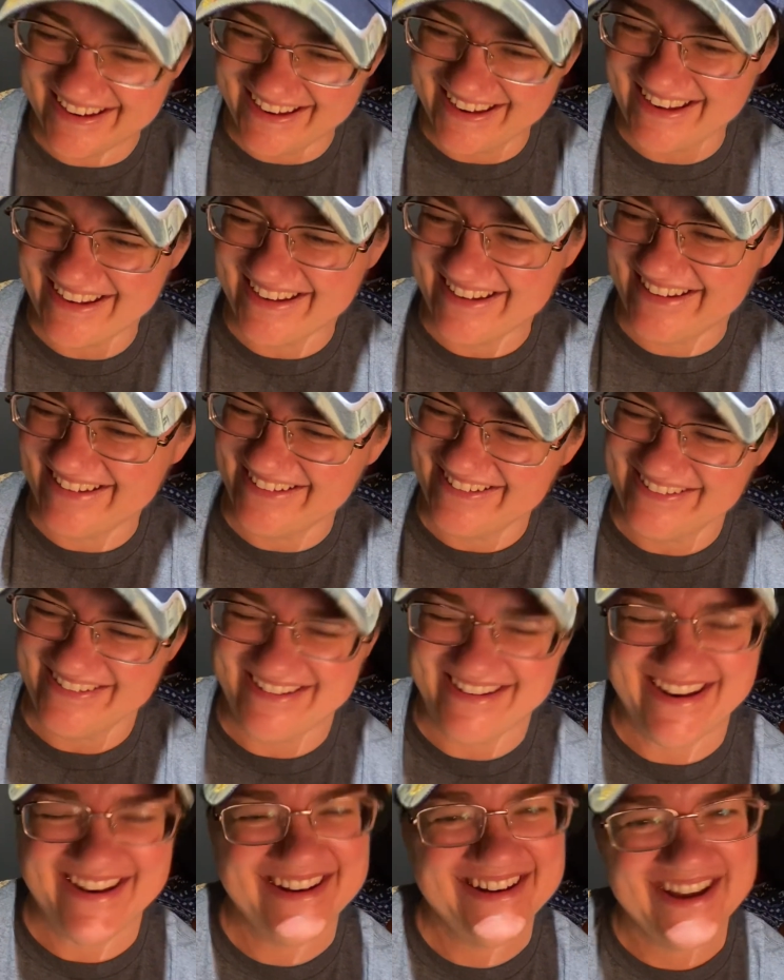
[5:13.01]

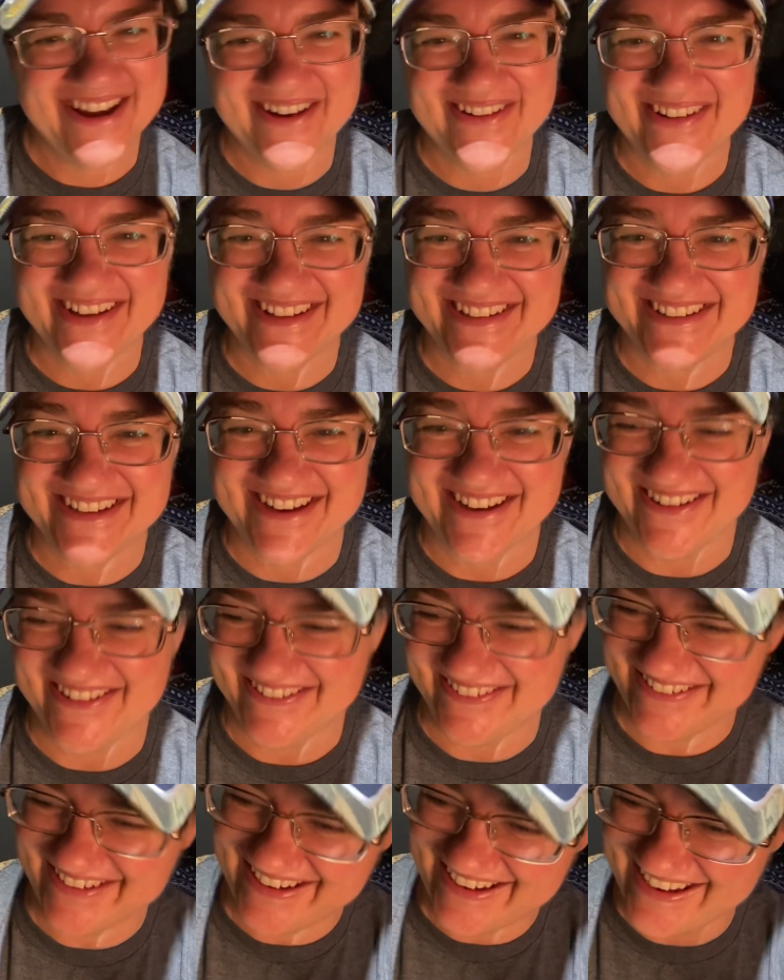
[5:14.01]
Hallelujah, no it
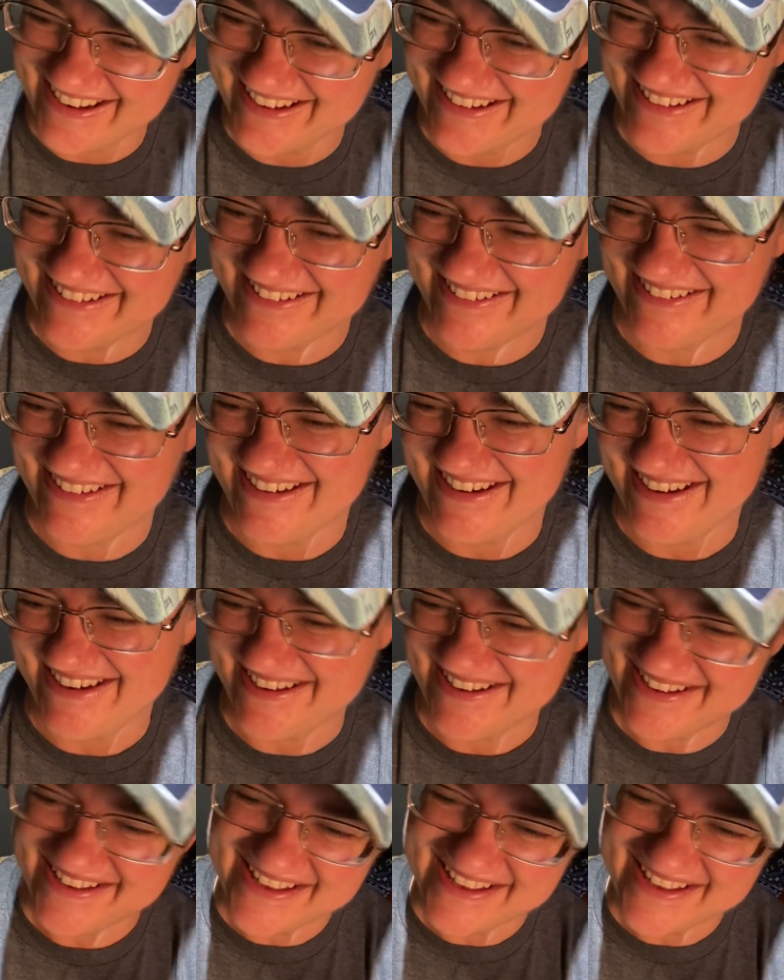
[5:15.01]
don't. Hallelujah.